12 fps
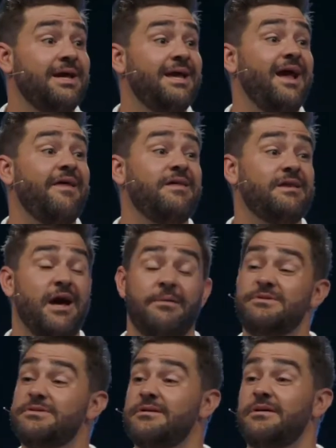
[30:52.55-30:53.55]
And then I'm
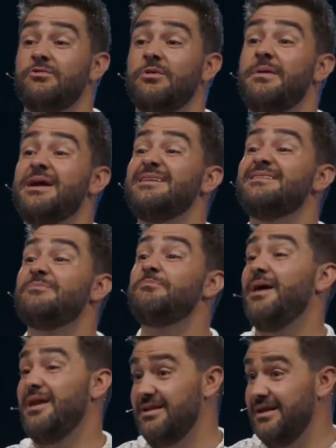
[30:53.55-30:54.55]
just going to remain
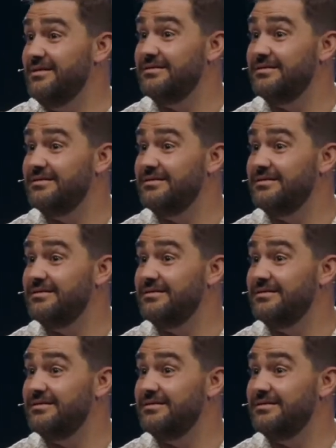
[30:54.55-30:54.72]
dependent.